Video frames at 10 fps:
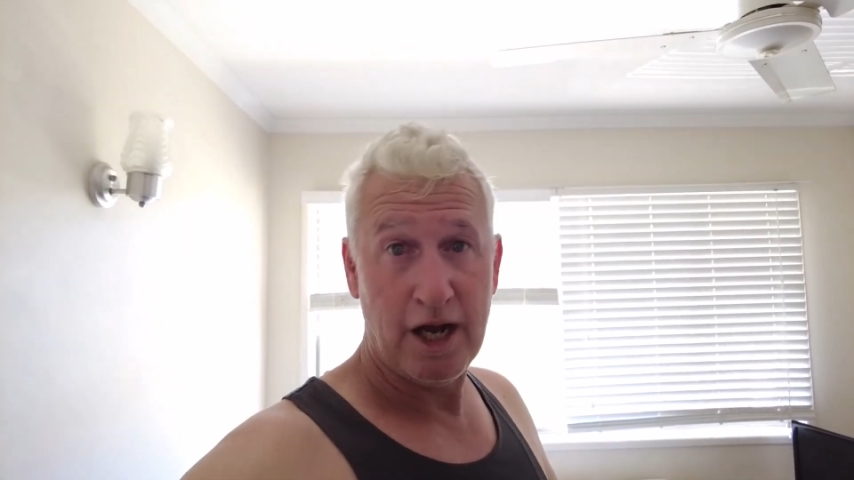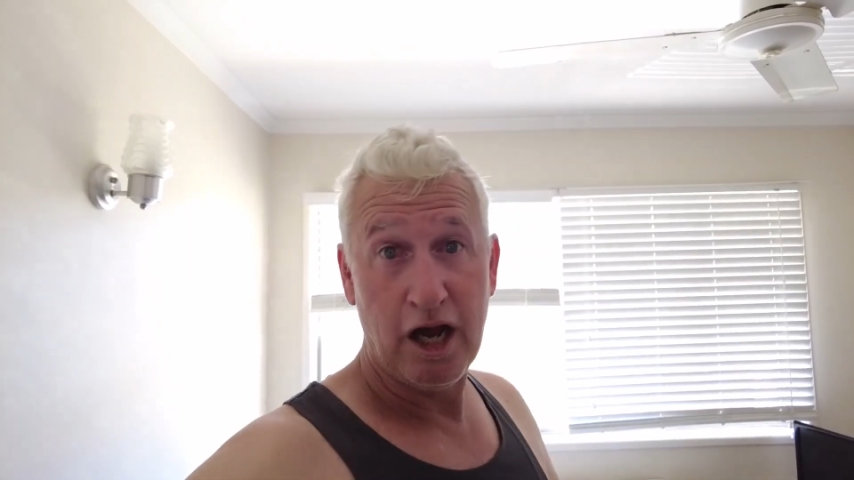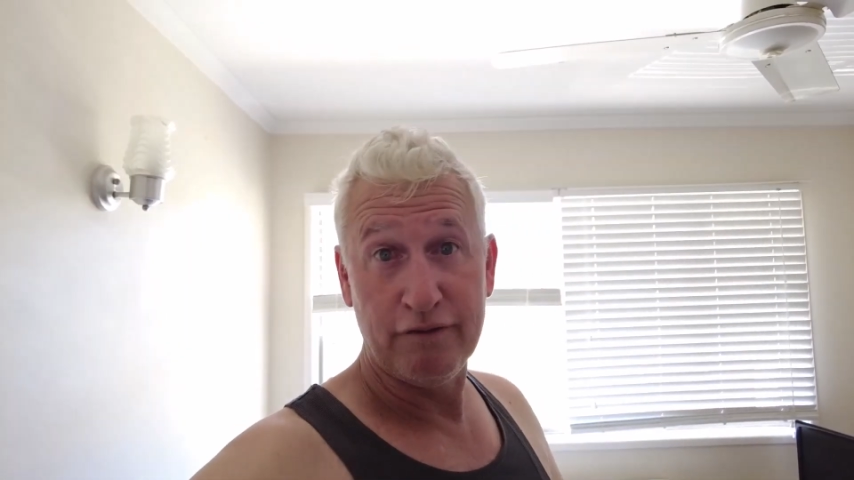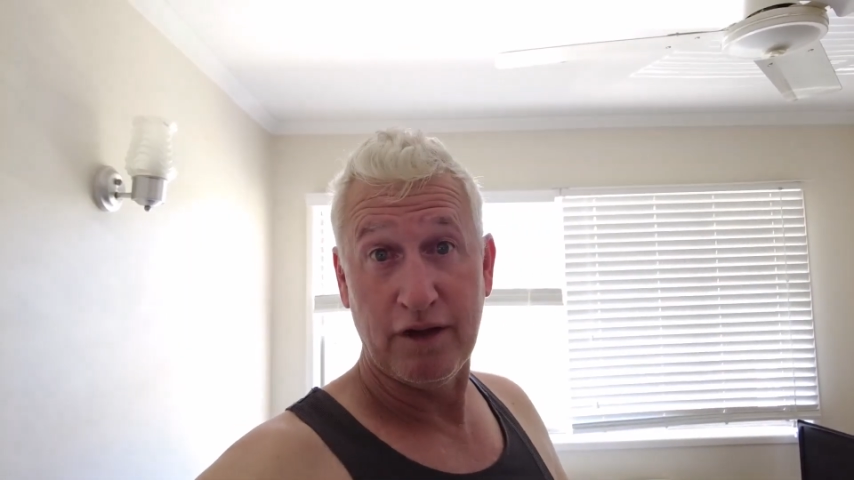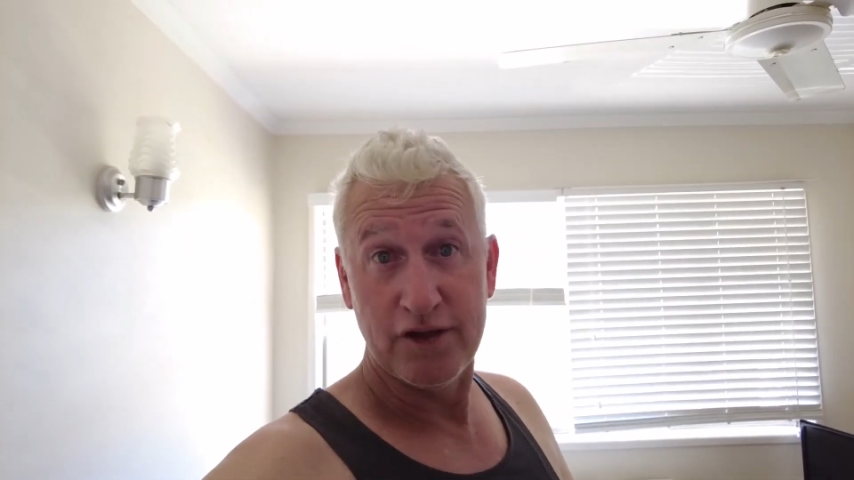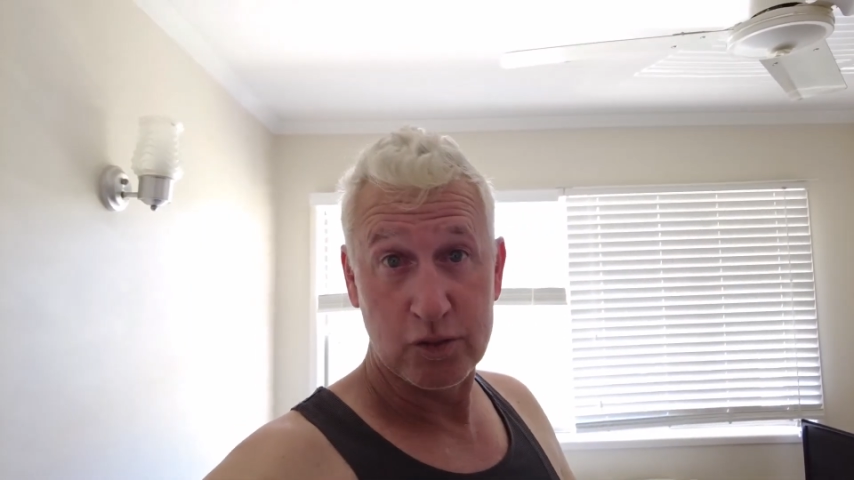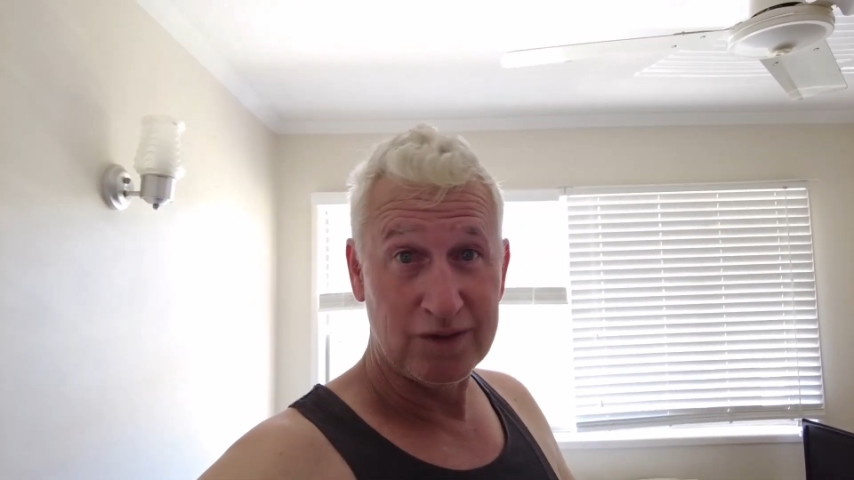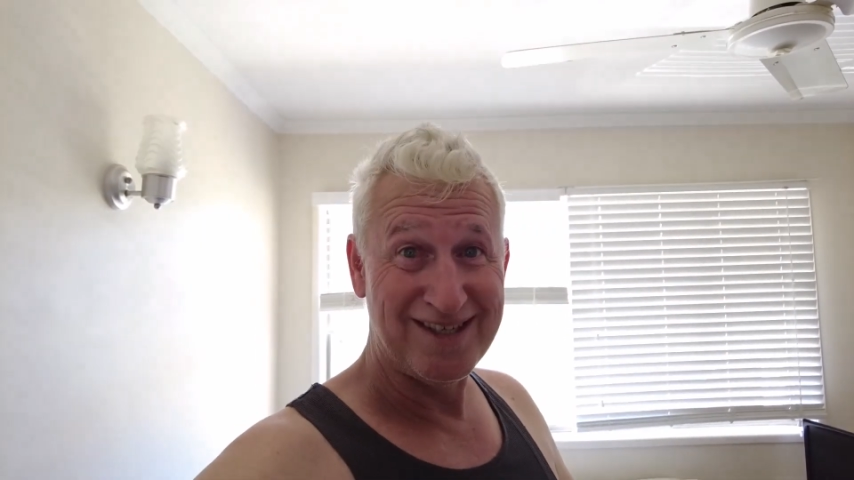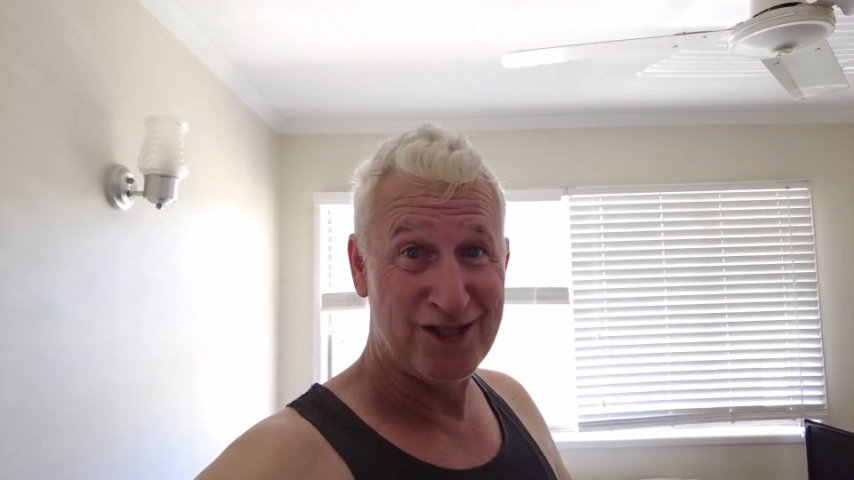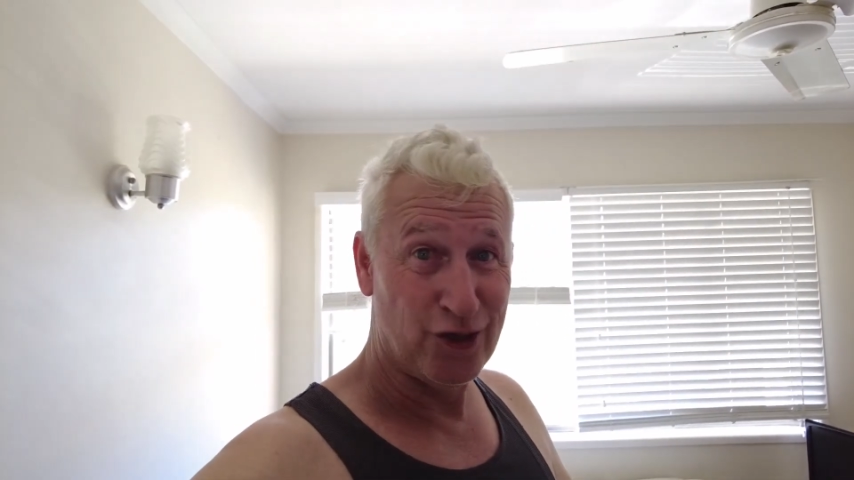Hopefully this will
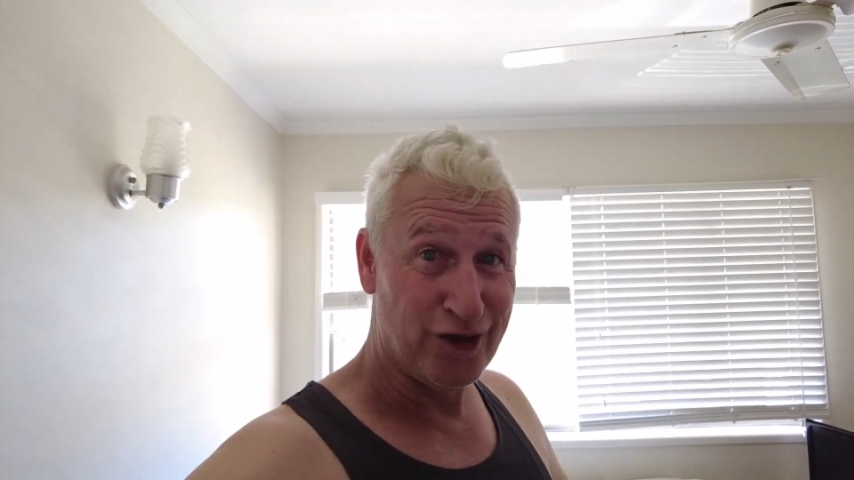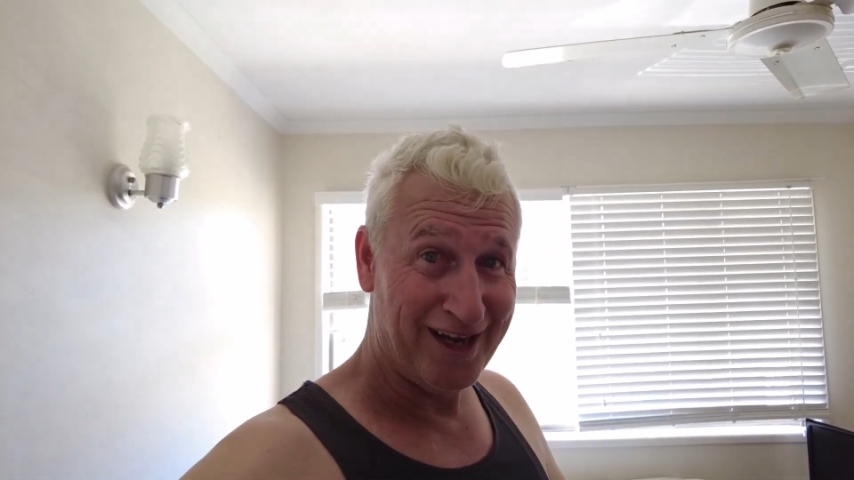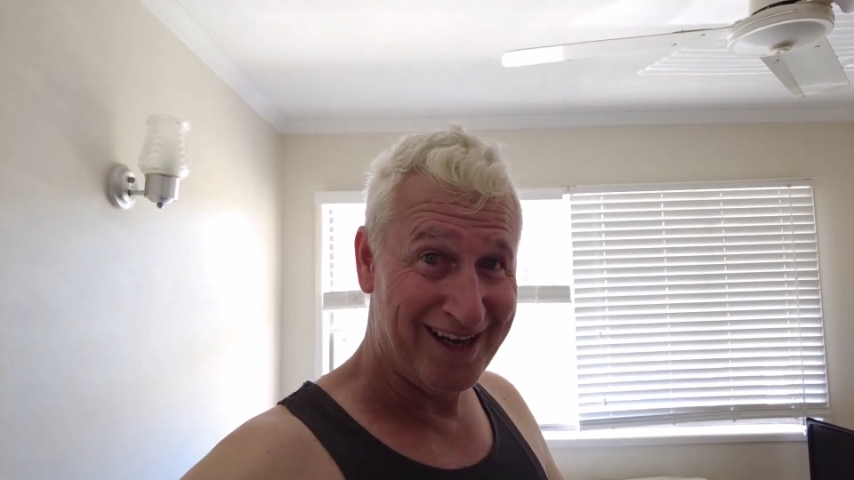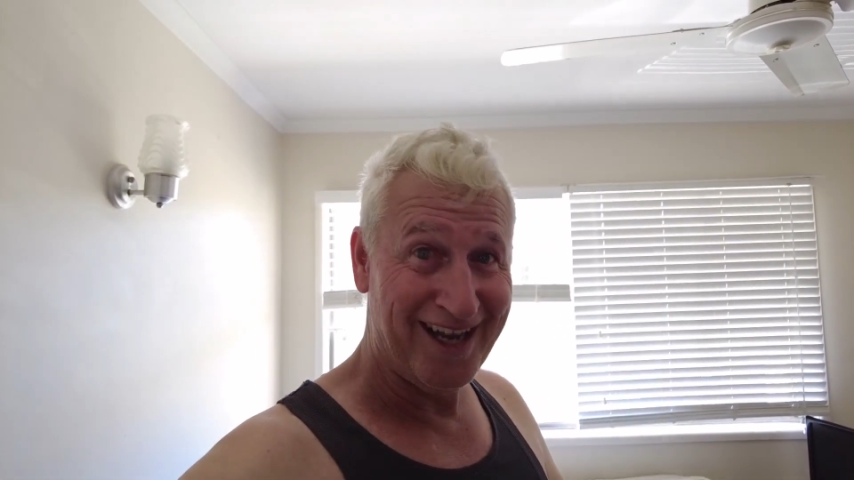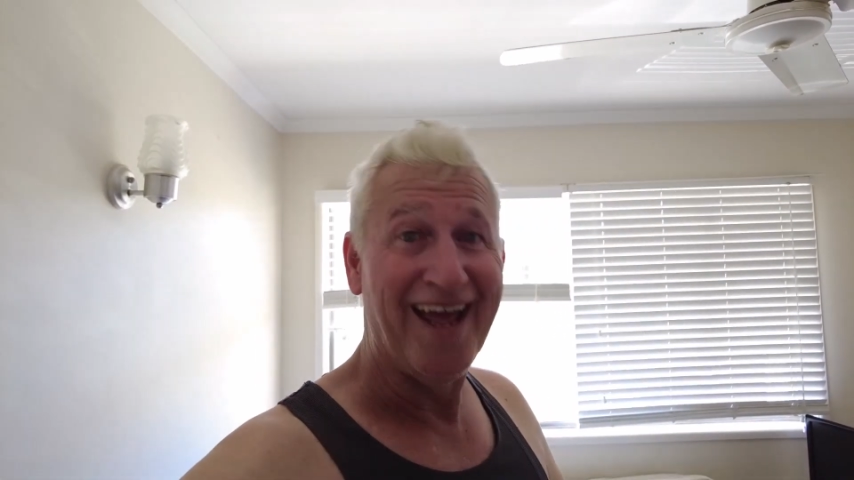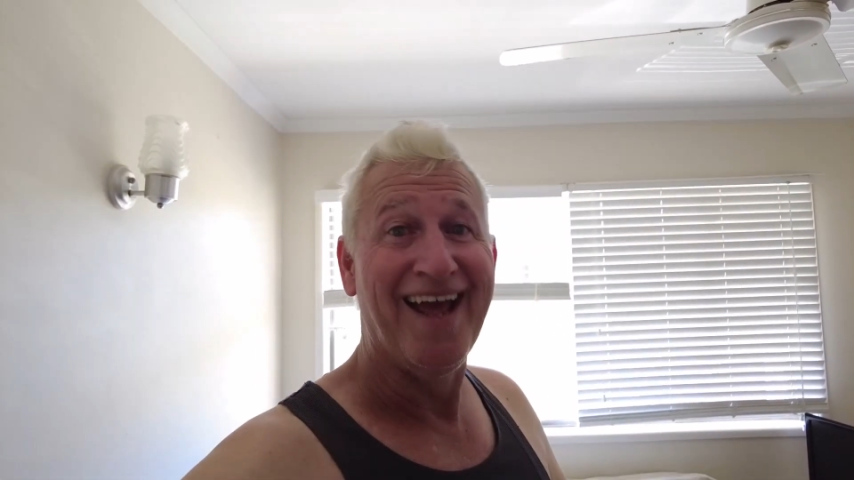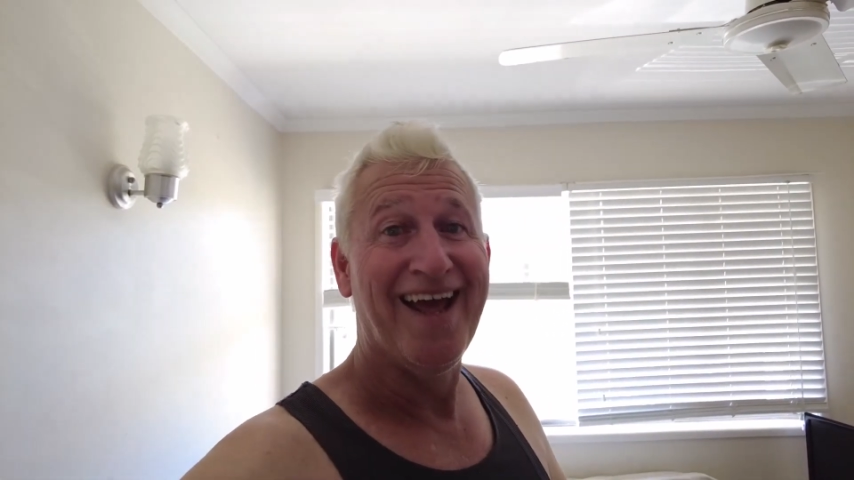deter any